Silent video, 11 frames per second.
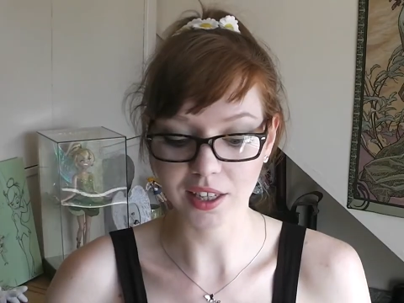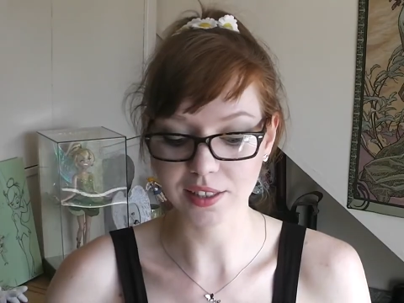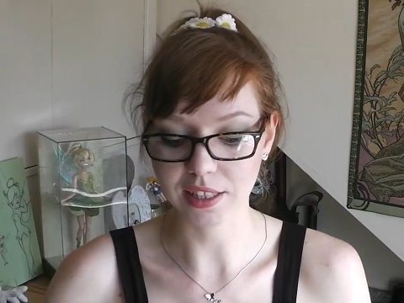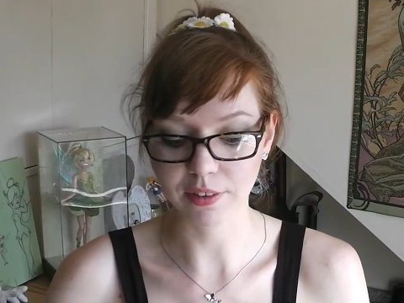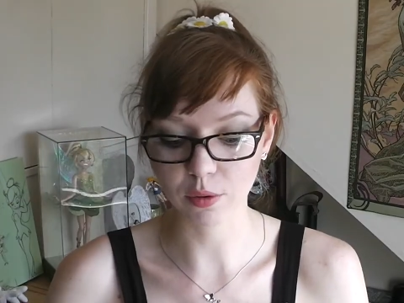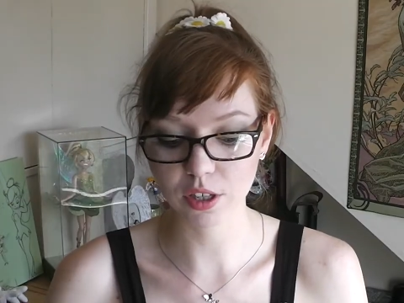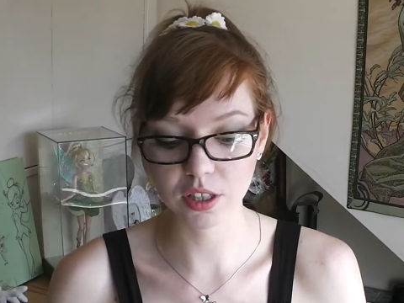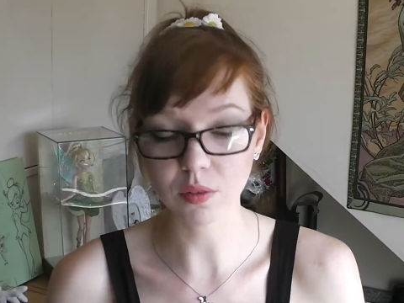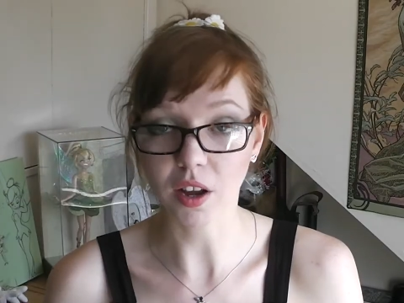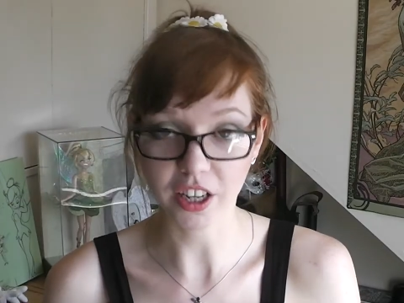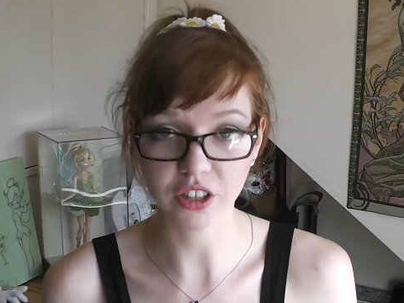like I said, if I wanted
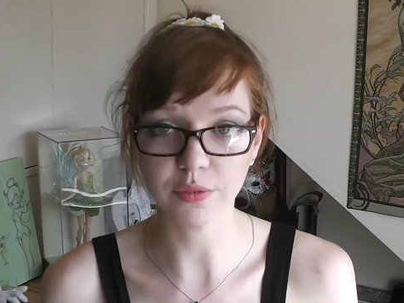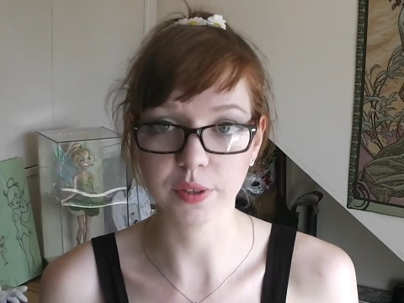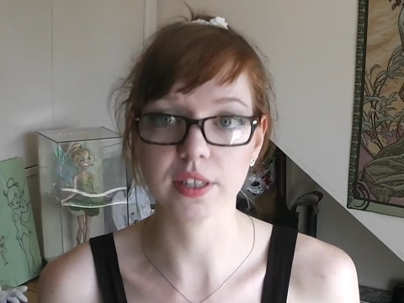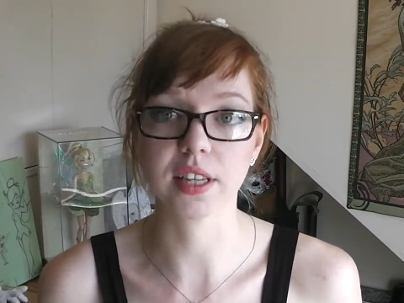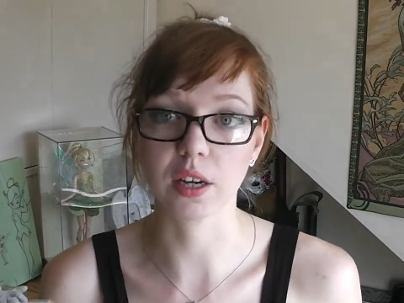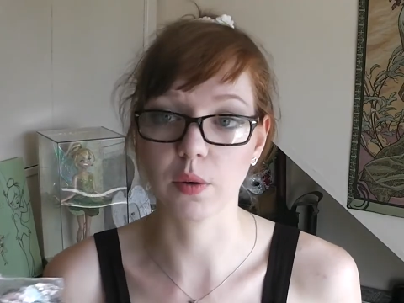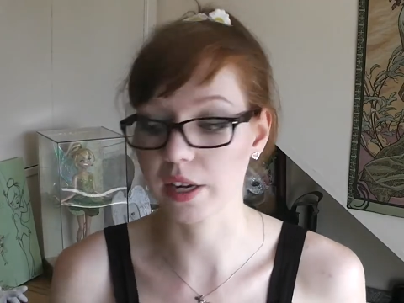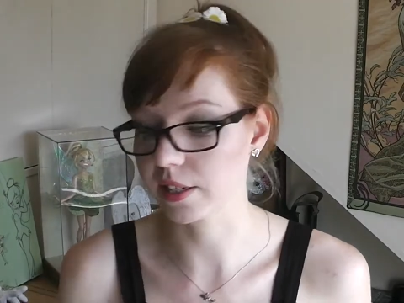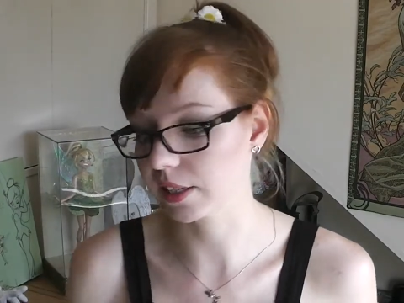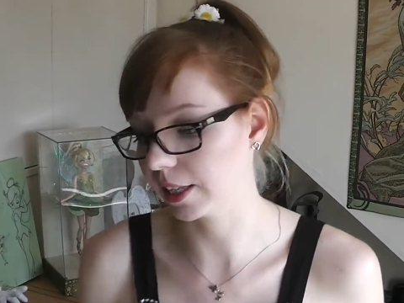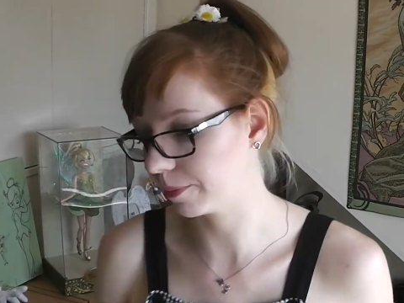to, I could fix that
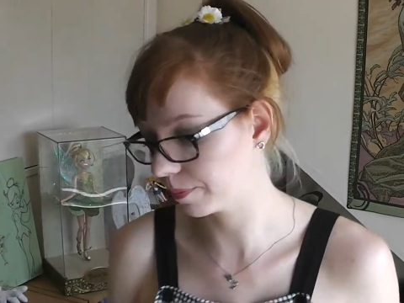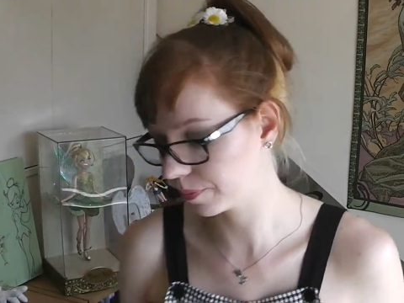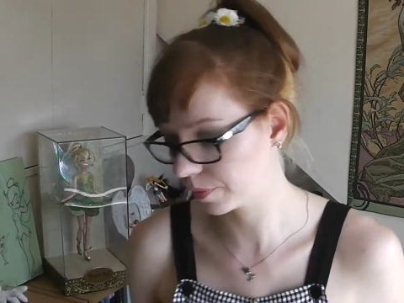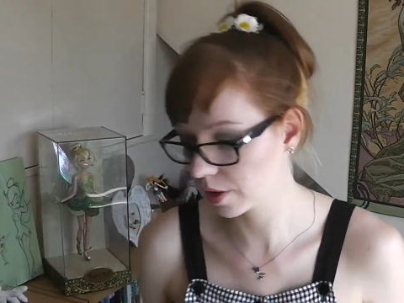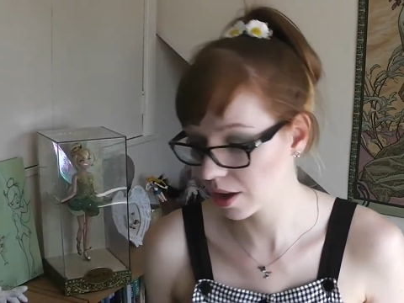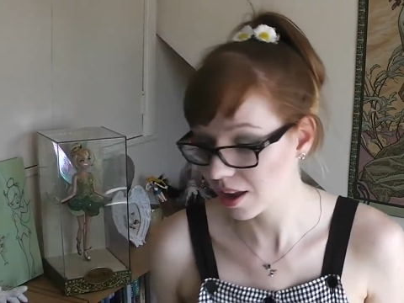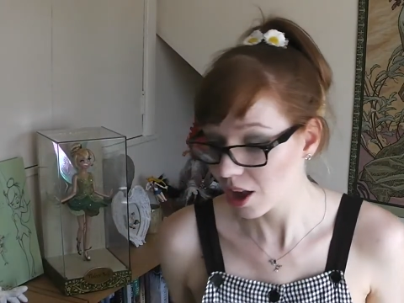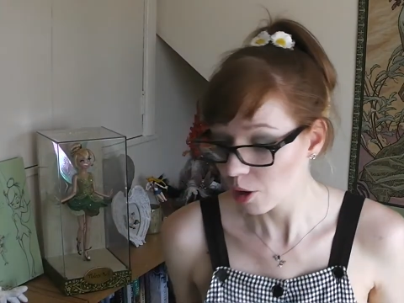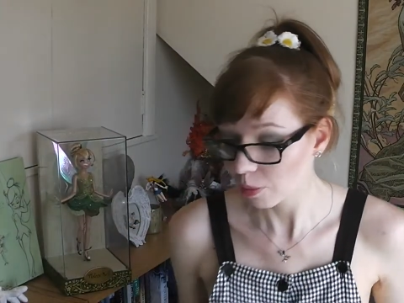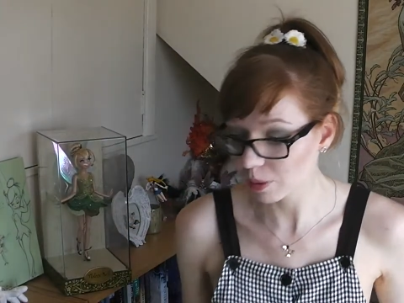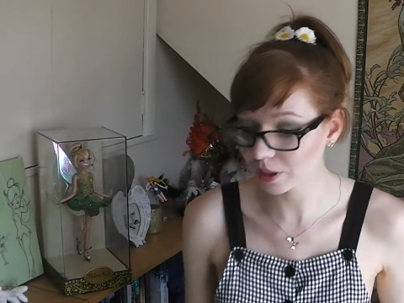quite easily.
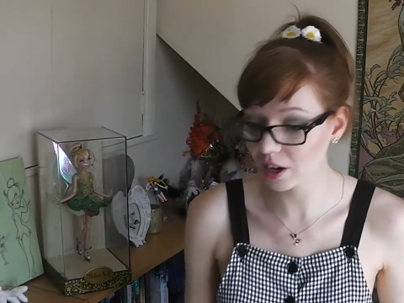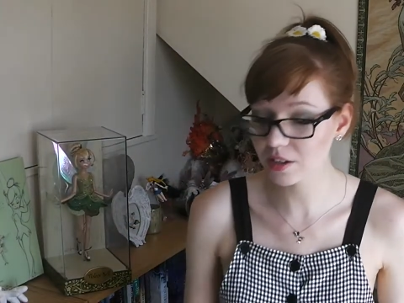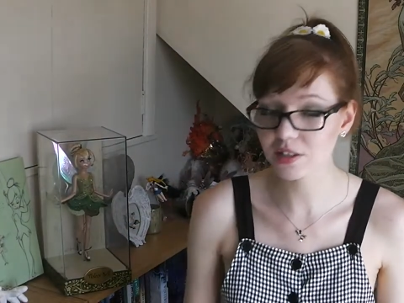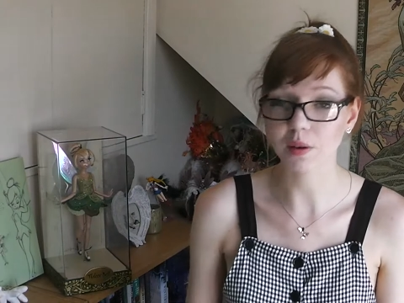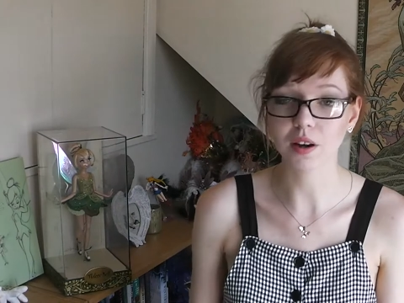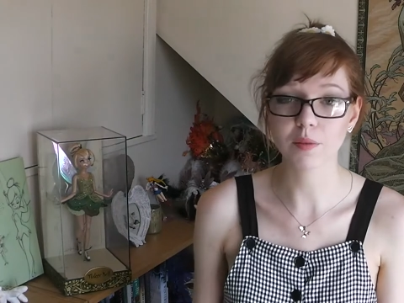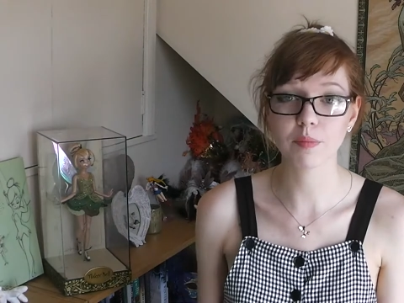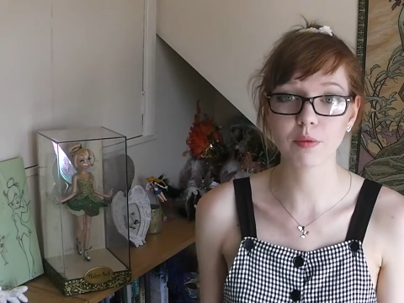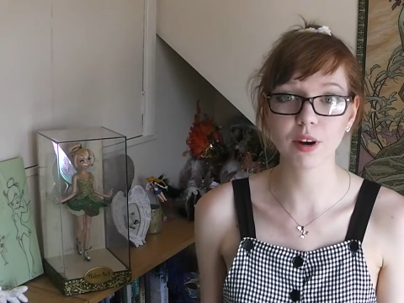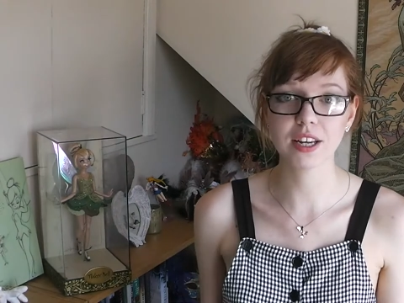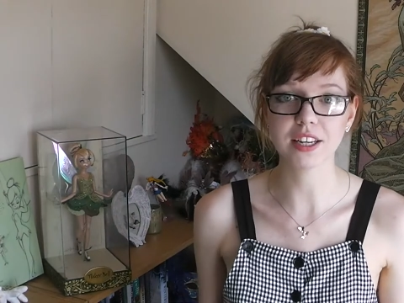But I'm going to
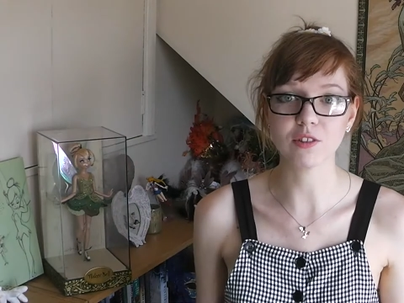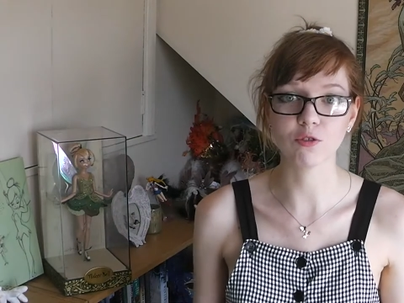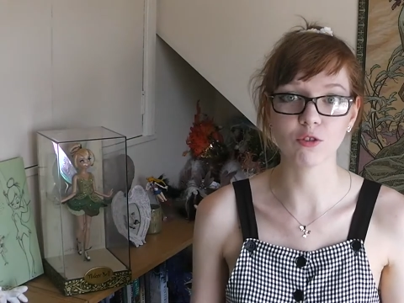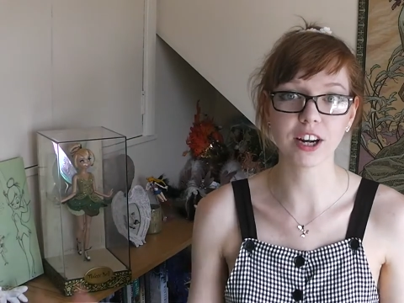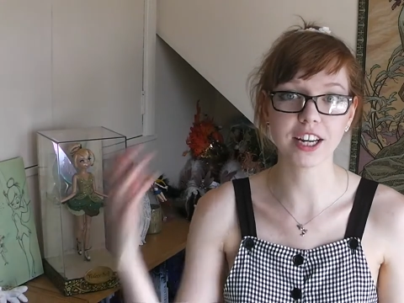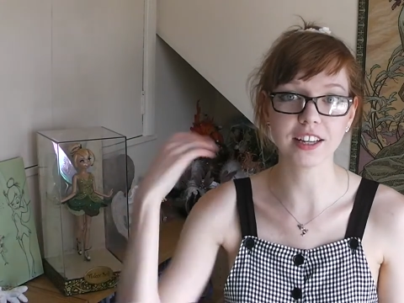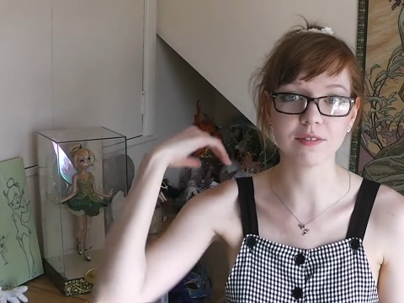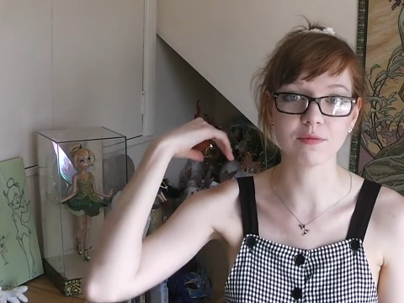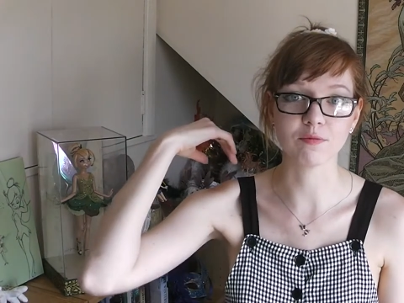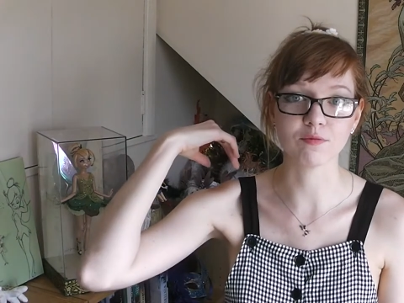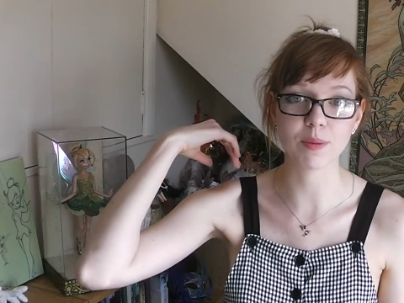break it and wreck it
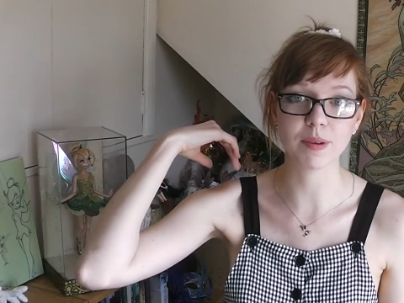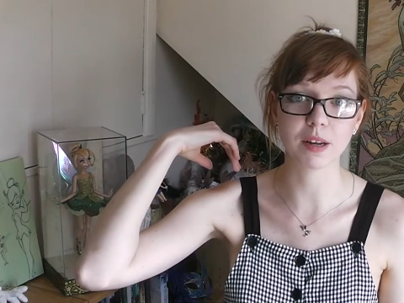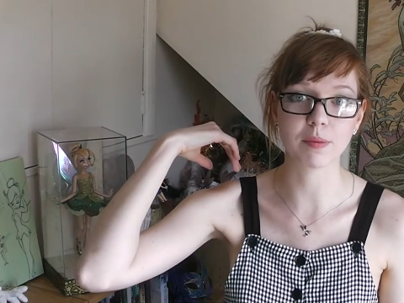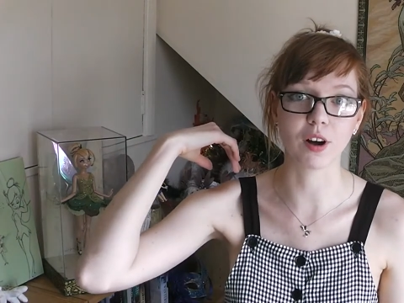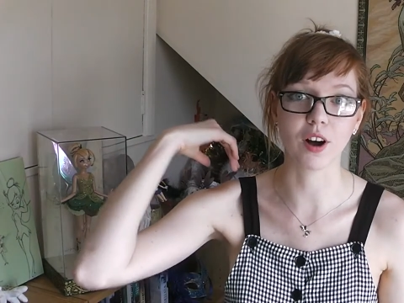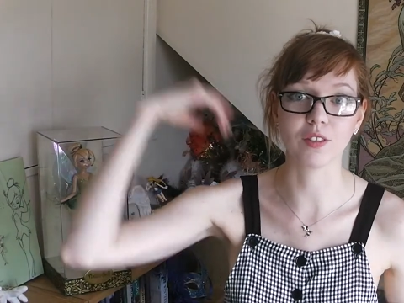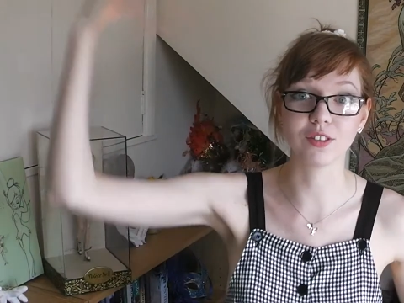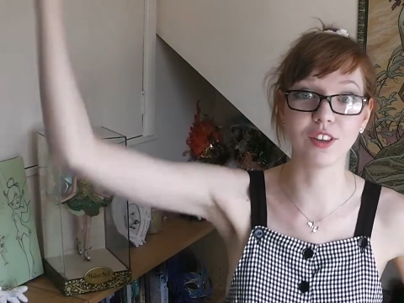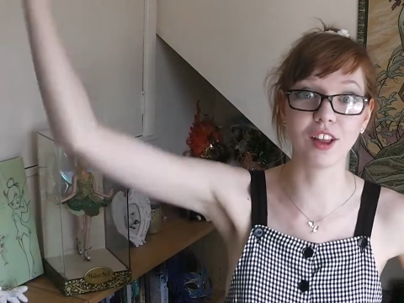and dip it apart.